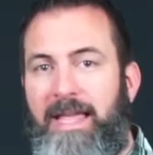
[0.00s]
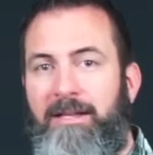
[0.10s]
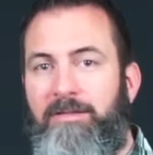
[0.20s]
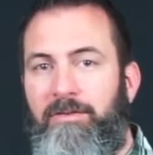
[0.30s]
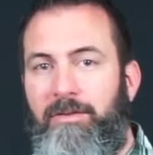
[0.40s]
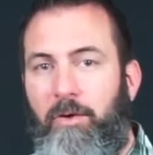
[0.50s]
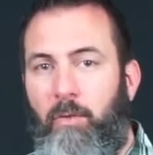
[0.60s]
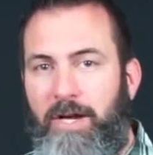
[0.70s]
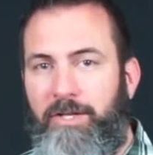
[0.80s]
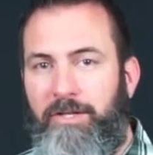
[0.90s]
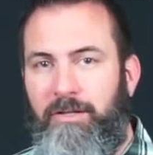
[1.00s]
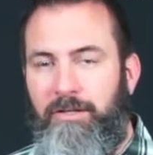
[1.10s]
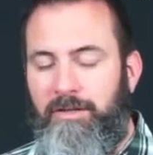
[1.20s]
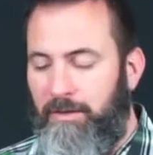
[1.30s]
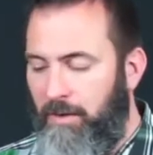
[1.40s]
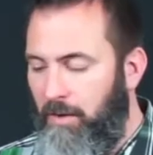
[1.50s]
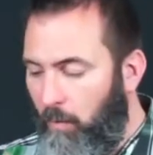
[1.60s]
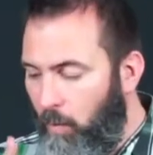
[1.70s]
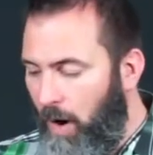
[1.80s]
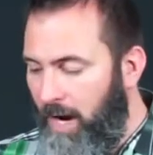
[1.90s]
answer the questions,
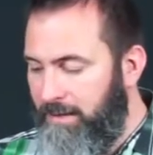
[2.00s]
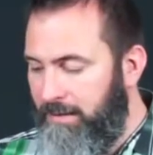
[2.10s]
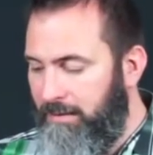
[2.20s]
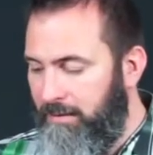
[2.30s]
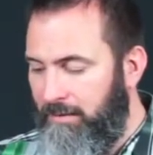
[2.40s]
what,